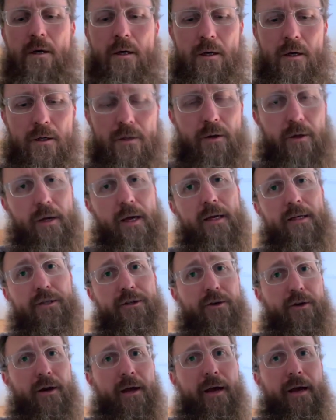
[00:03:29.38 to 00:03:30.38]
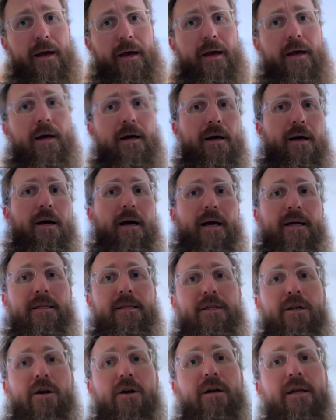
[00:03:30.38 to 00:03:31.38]
So yesterday I
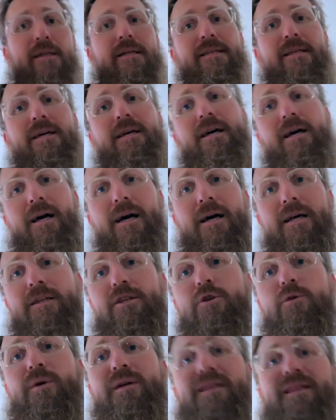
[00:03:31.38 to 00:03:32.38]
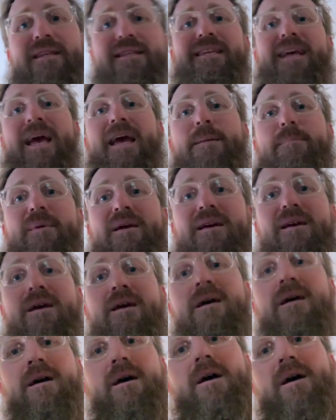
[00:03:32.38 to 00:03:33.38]
started doing the taping,
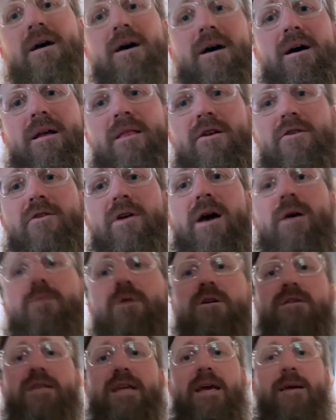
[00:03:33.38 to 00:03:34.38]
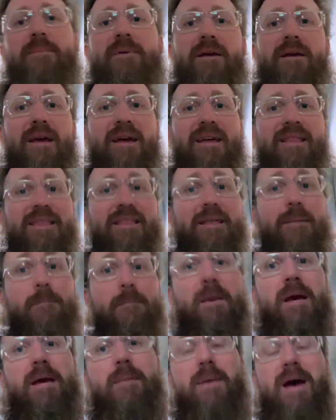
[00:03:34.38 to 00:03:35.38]
the drywall taping in the
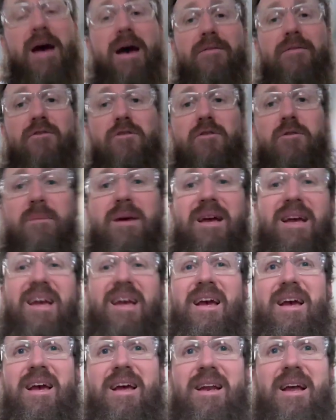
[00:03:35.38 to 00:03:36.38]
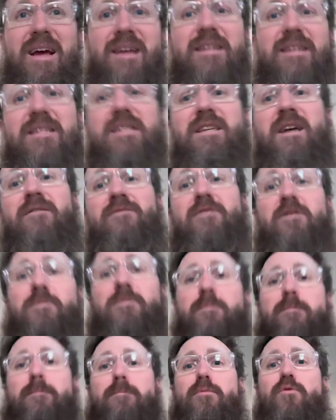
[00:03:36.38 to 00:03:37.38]
big bathroom, and I
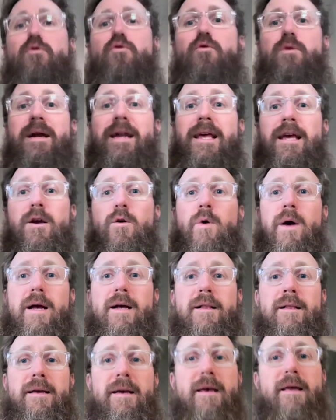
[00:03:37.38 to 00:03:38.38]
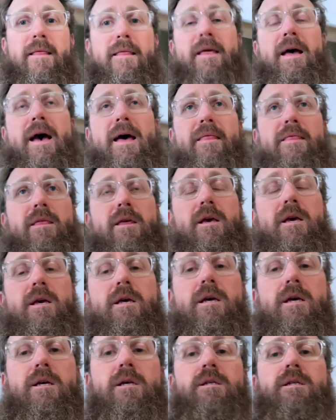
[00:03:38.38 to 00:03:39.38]
discovered pretty quickly that
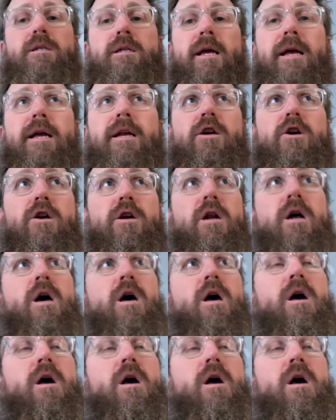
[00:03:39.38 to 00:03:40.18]
the standard